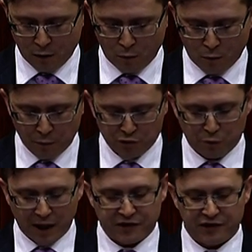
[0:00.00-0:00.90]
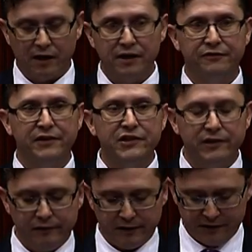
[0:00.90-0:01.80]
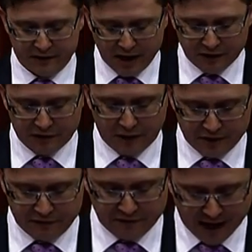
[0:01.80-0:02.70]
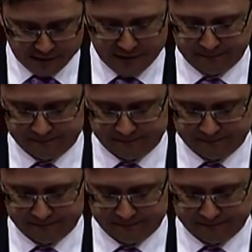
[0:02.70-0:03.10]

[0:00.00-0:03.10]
What was once science fiction is now science fact.